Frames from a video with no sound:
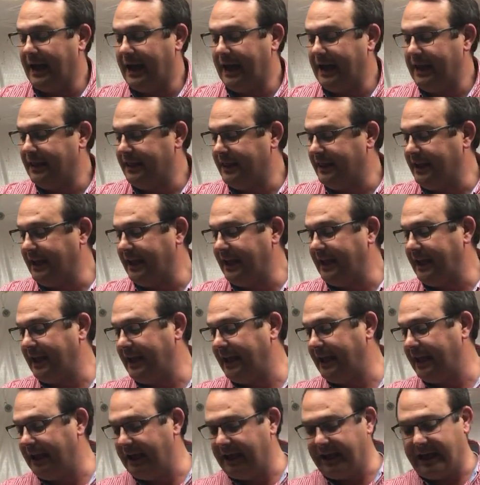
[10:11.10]

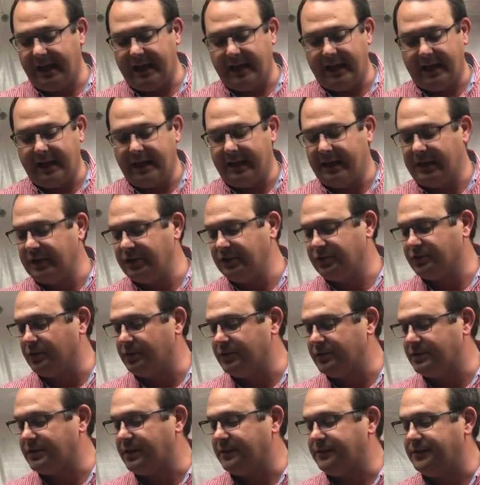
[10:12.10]
The
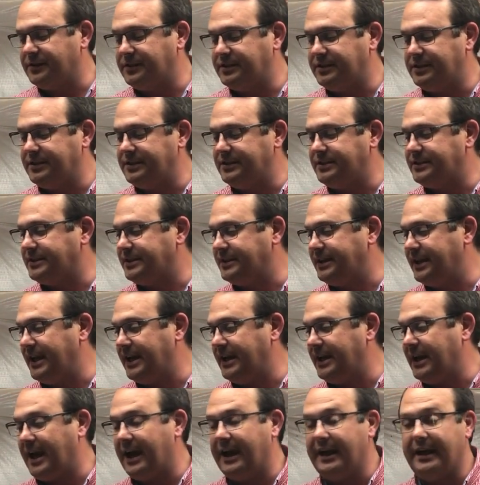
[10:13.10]
control surfaces,
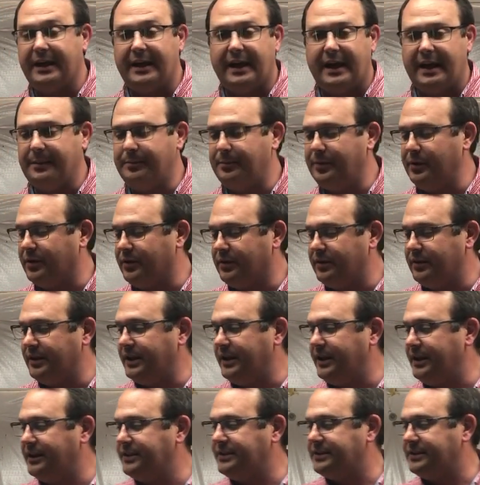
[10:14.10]
again, I built
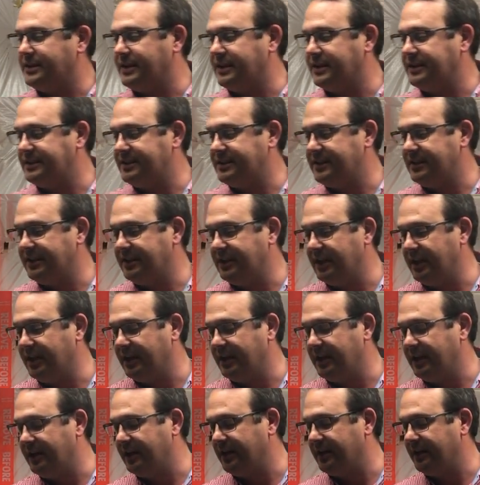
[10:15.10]
these because
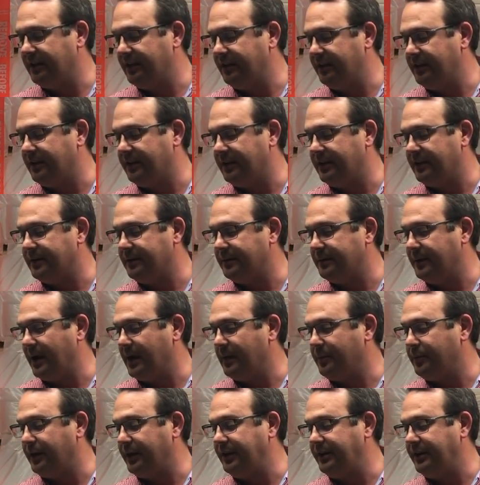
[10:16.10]
the
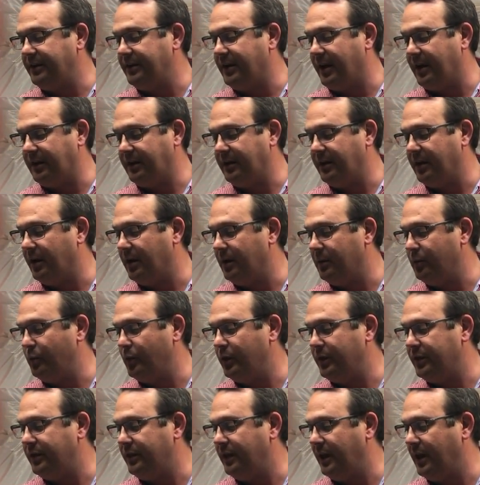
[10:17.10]
airplane did not come
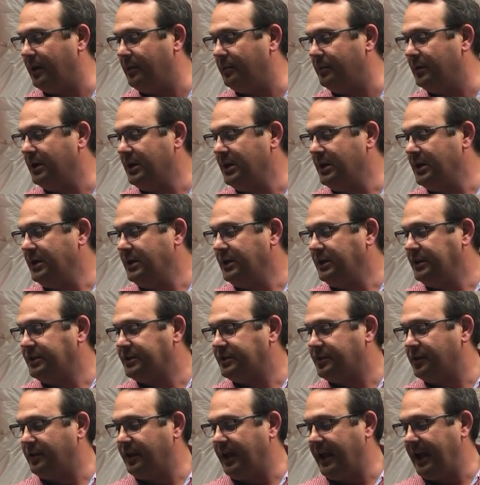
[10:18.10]
with them.
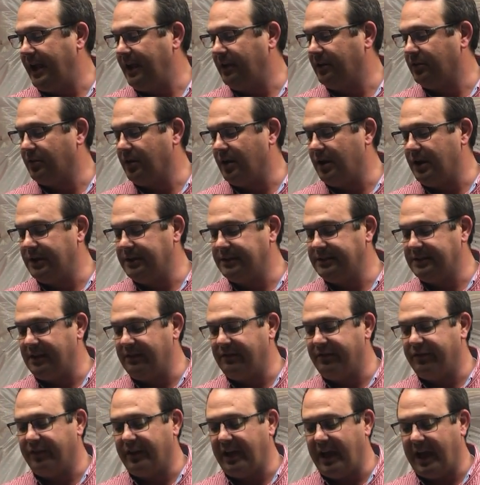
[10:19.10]
So the ailerons
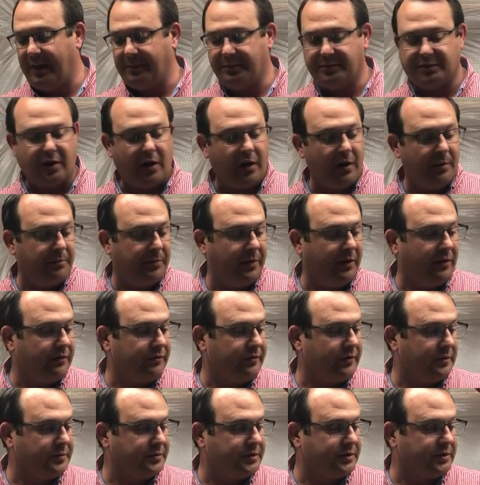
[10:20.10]
and flaps are built
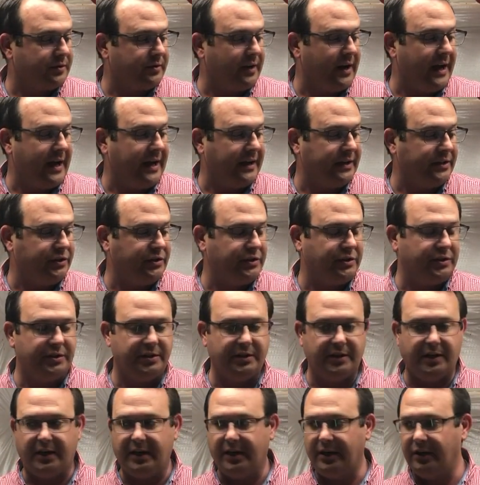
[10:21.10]
from scratch.
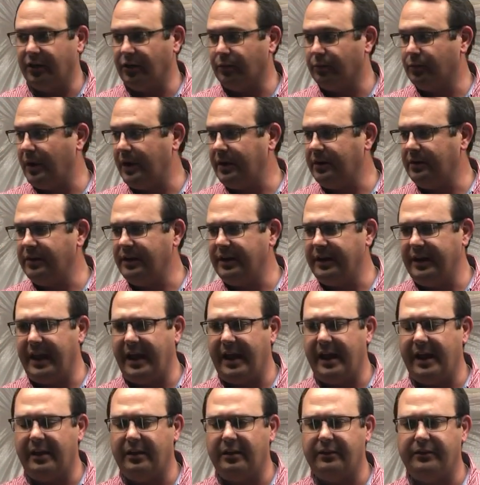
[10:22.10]
The rudder and
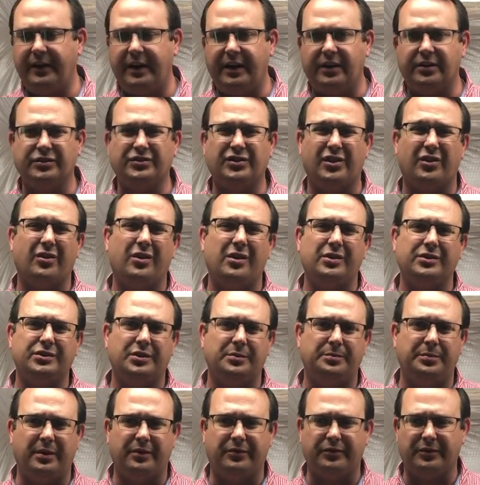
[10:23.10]
elevators are also
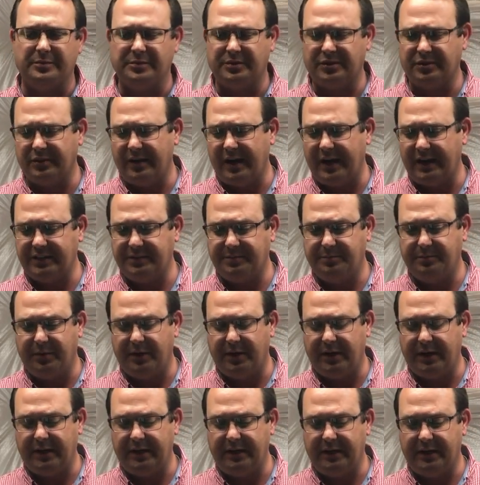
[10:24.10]
built from scratch,
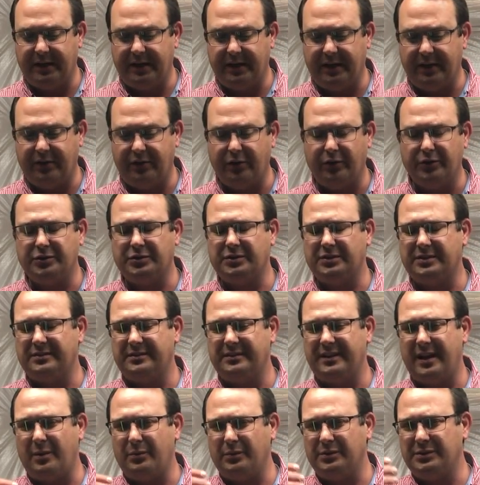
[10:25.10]
but
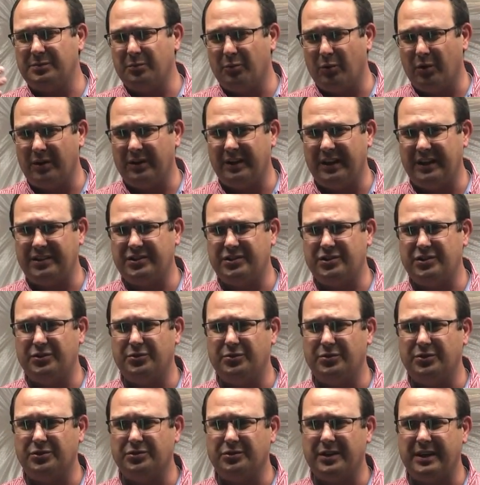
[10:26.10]
that was more or less
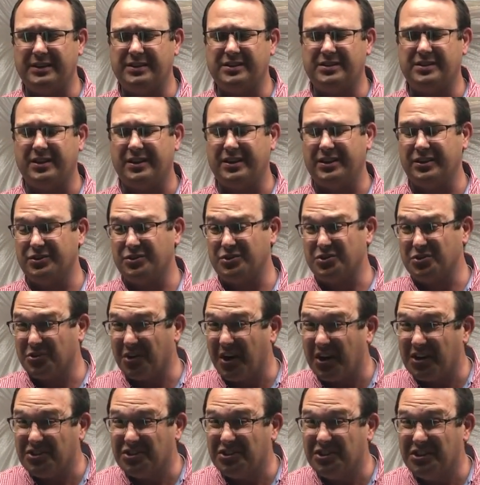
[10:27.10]
to address the
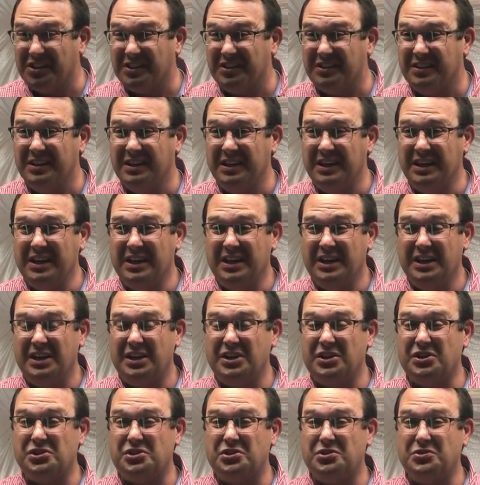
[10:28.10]
construction
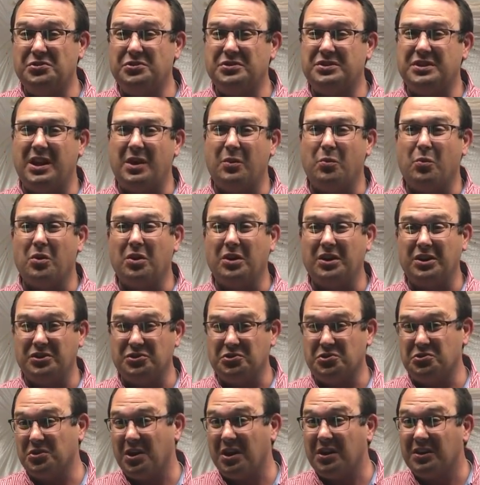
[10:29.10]
issues. They weren't
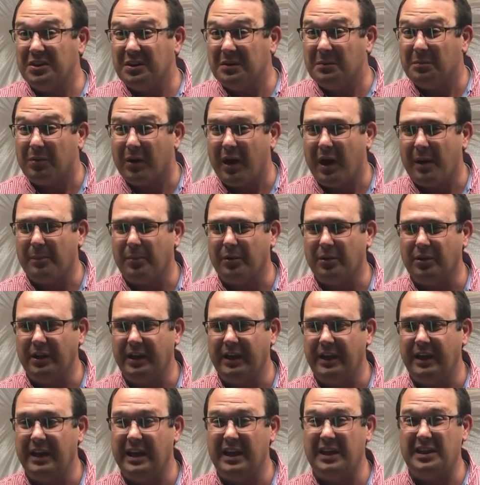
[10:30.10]
constructed
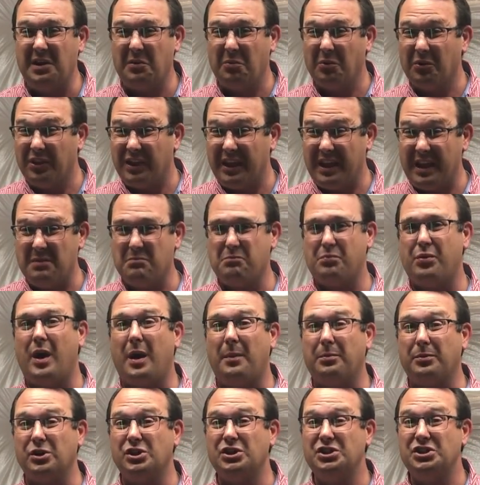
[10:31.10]
properly and they were the
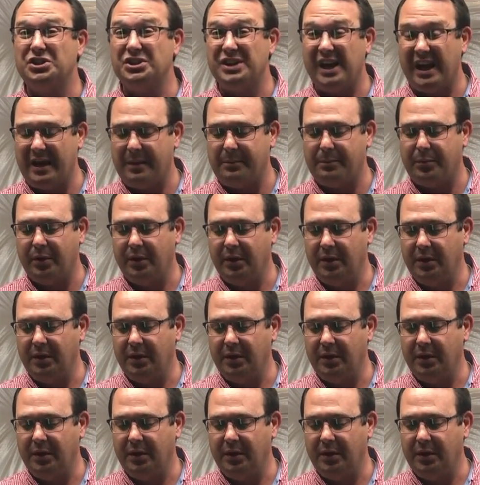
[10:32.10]
improper shape.